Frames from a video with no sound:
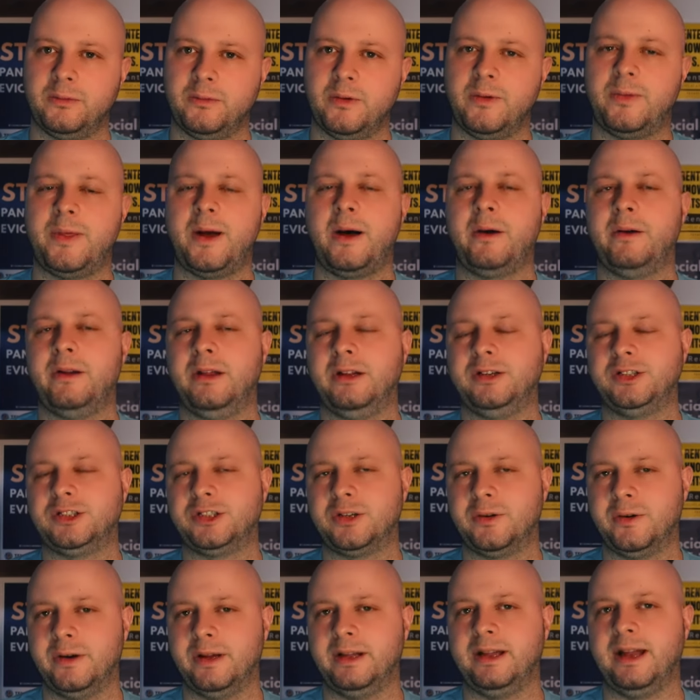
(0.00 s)
without
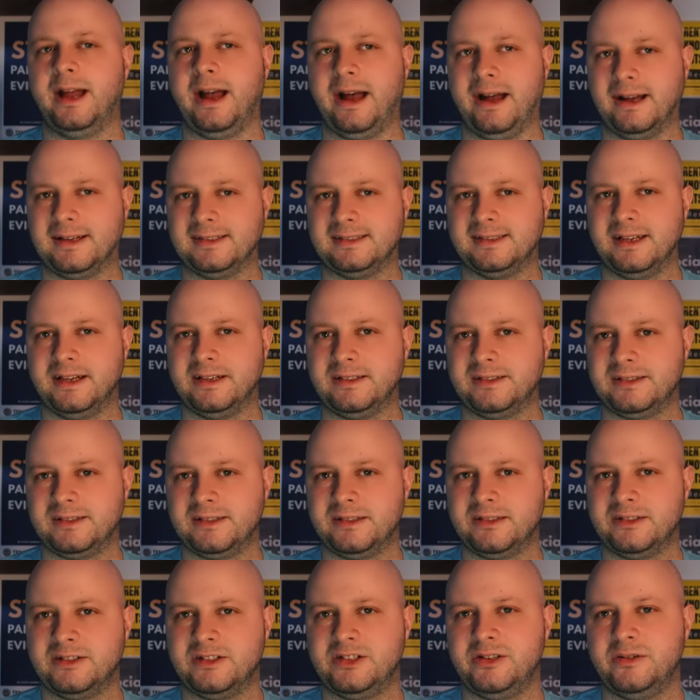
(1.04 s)
ensuring
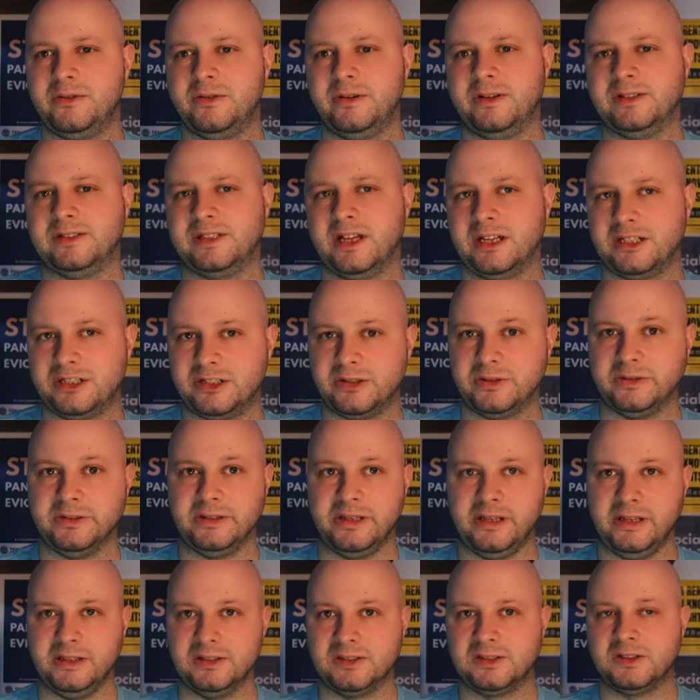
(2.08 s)
access to essential
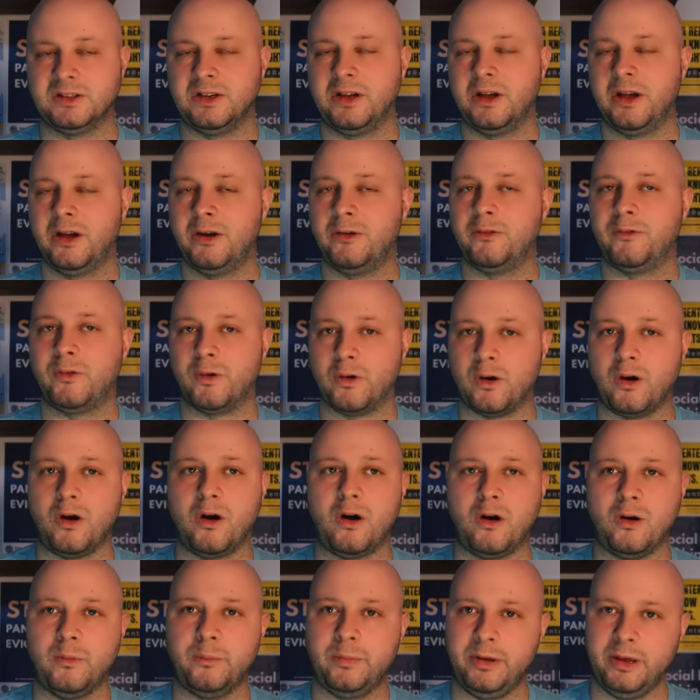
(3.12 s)
needs for
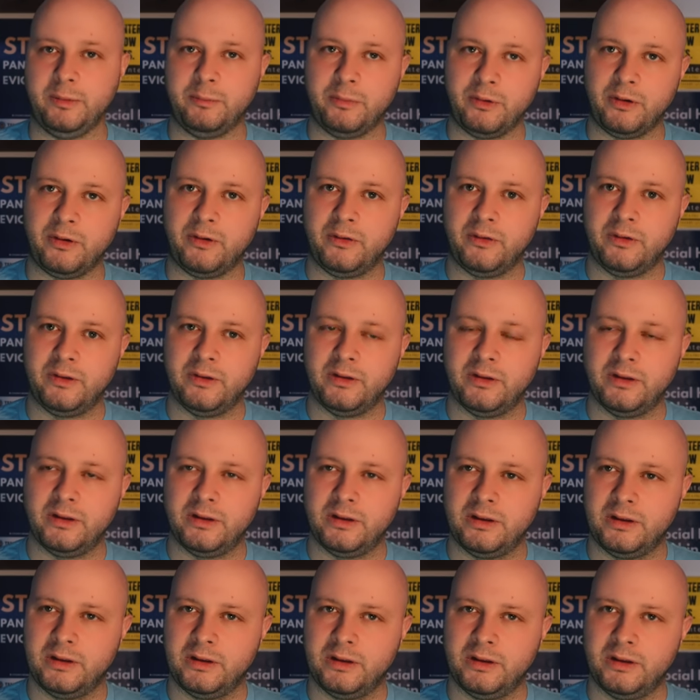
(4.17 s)
all people
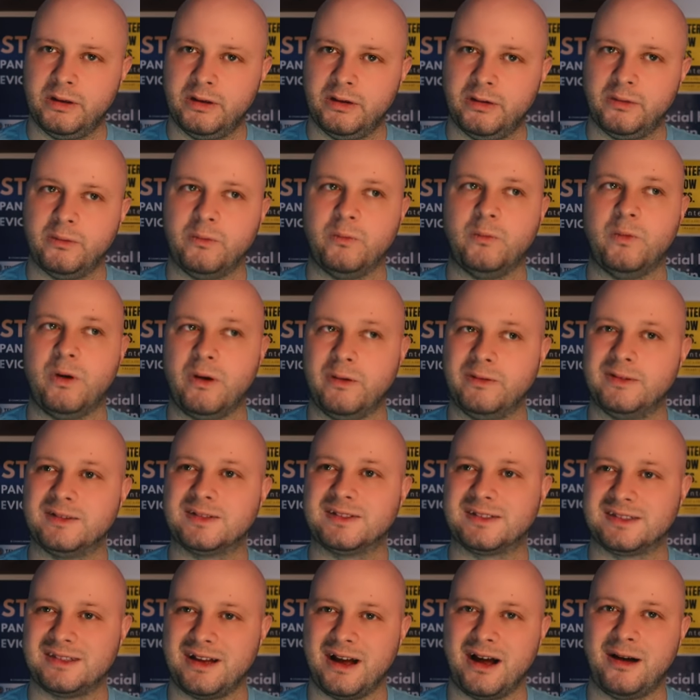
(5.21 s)

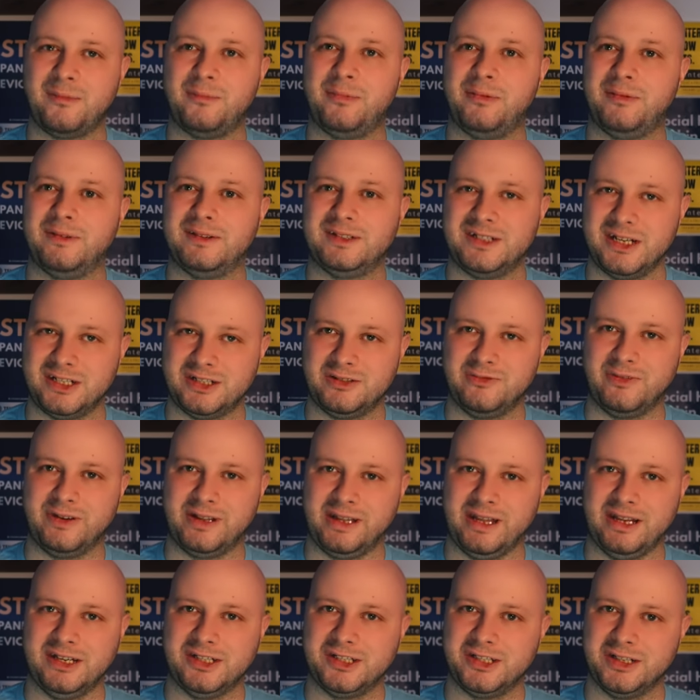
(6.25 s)
won't stop
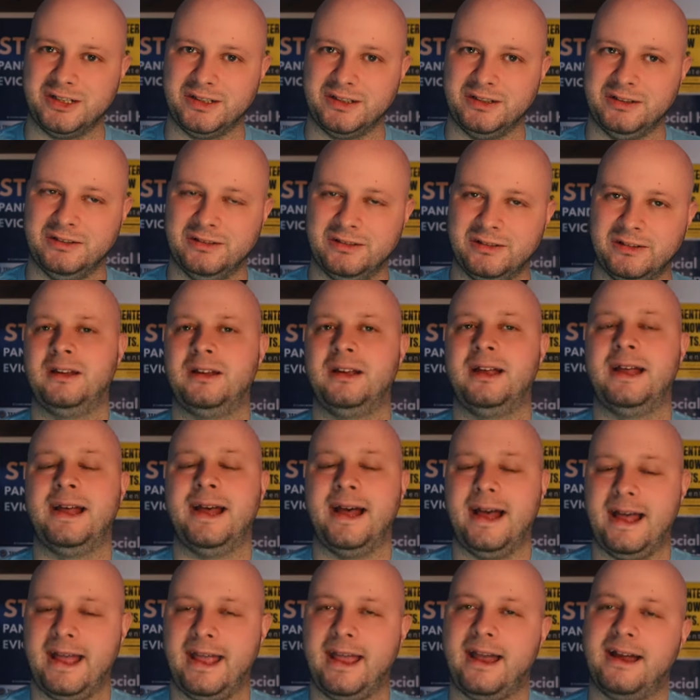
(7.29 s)
gentrification
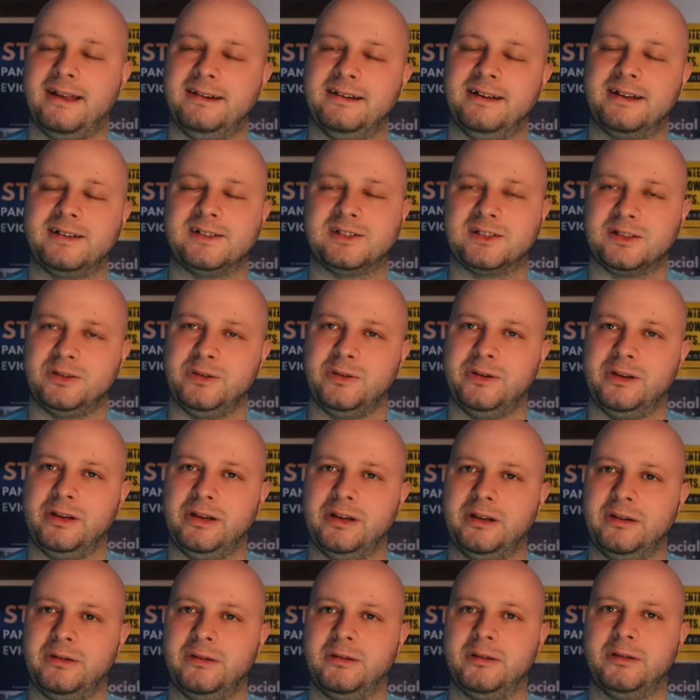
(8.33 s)
and
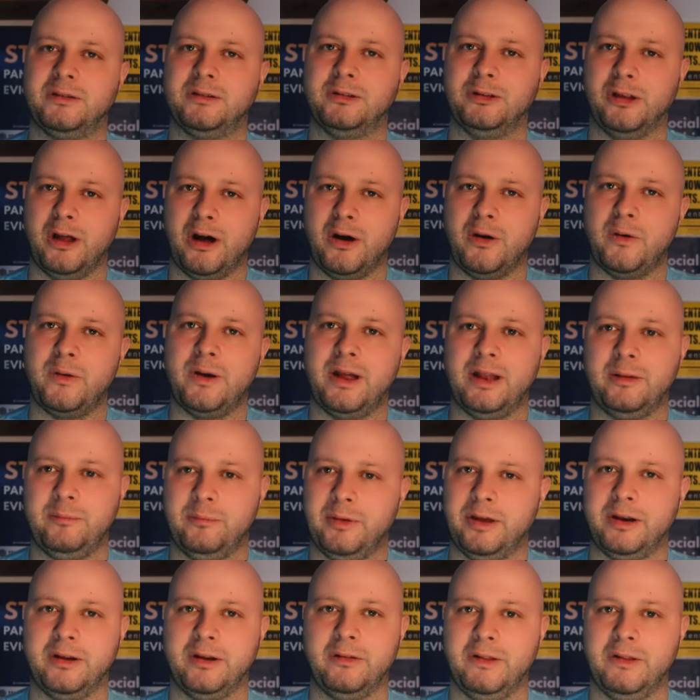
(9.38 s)
excluding low
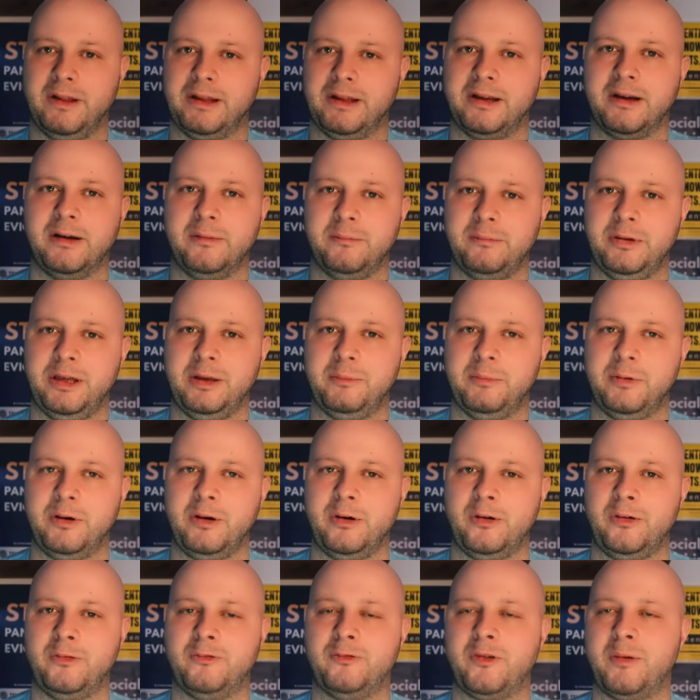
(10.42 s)
and middle income
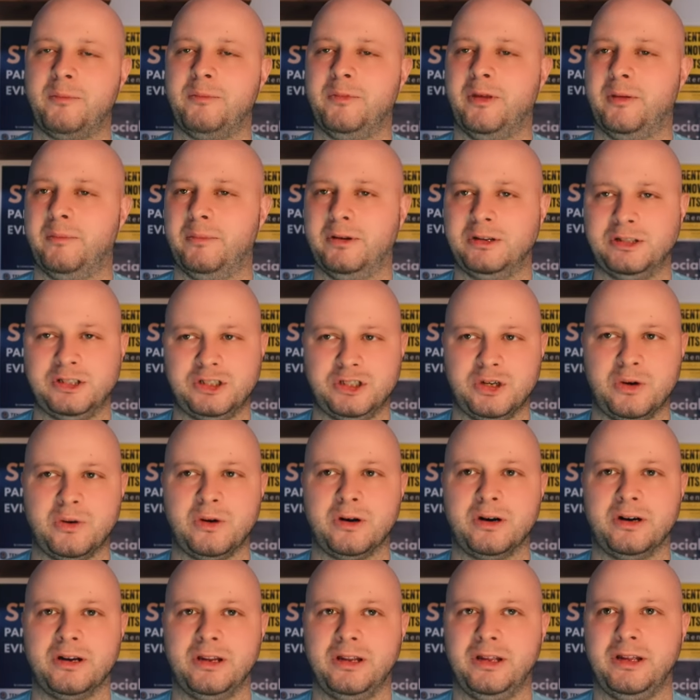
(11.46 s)
people from the
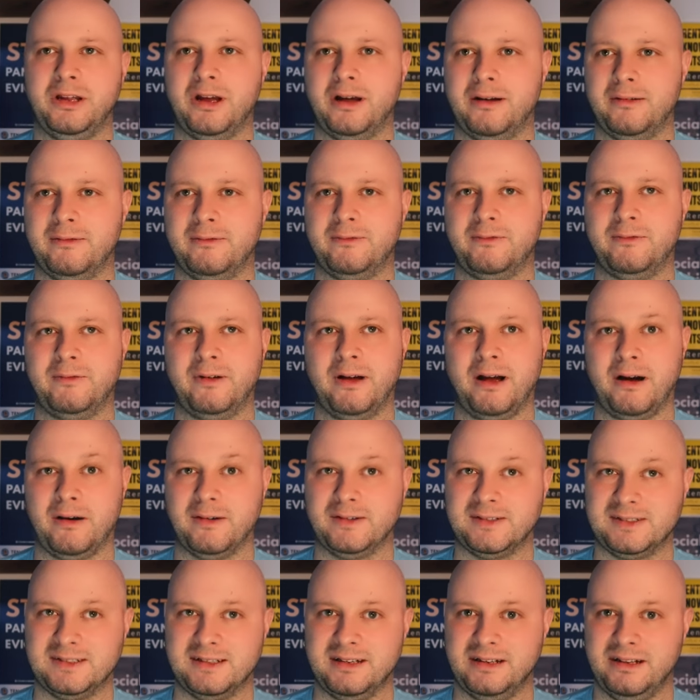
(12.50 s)
majority of
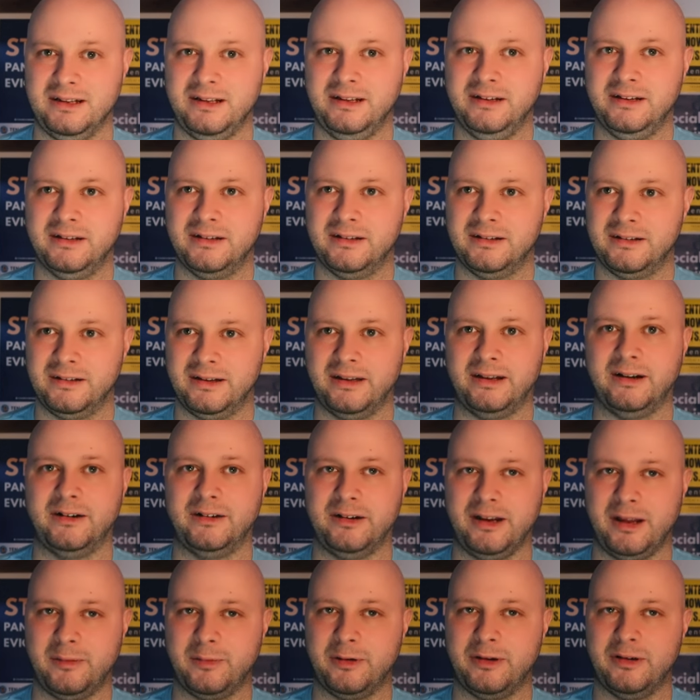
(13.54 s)
our city and our
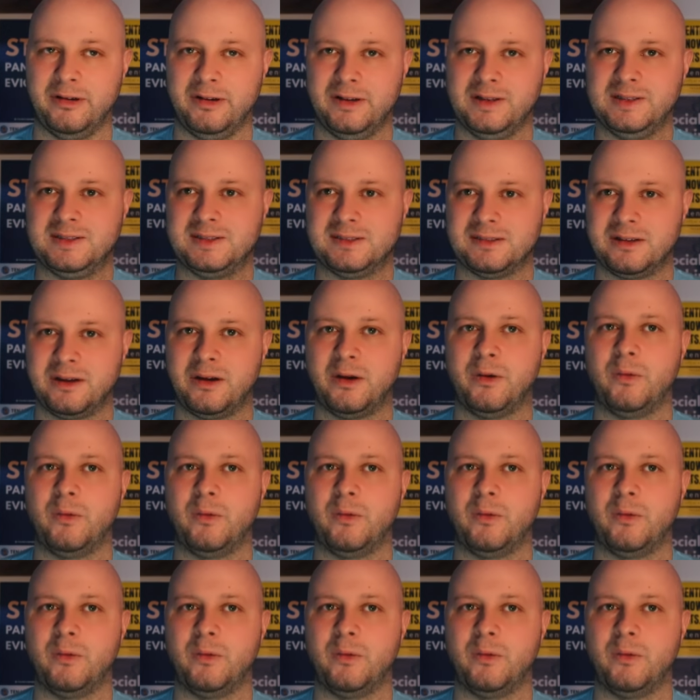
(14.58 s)
neighborhoods